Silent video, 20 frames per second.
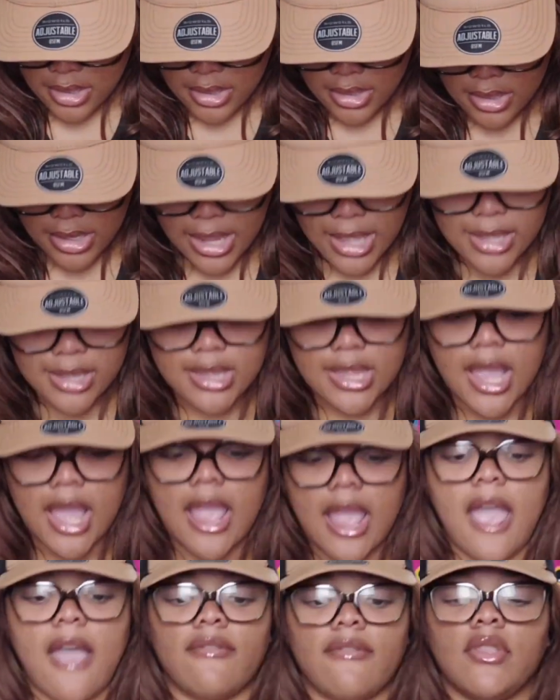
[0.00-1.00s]
Next I
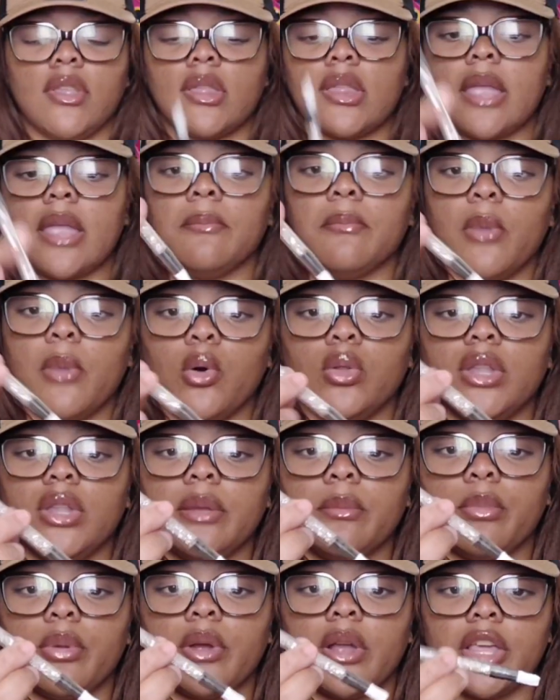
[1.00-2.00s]
have this like
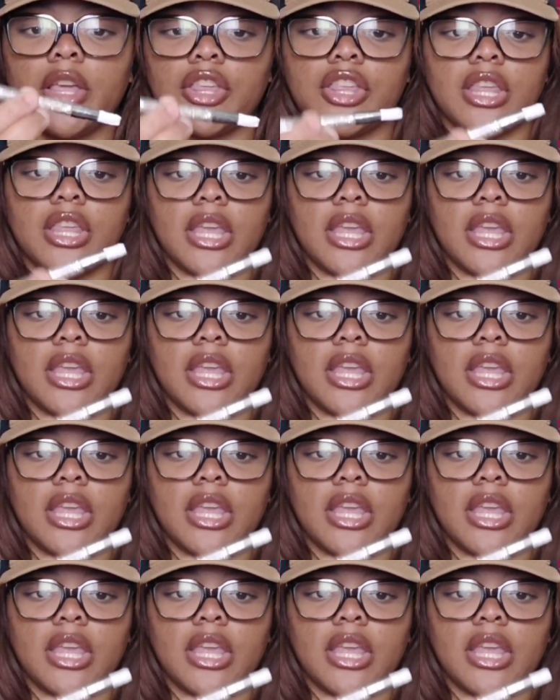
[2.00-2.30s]
molding brush,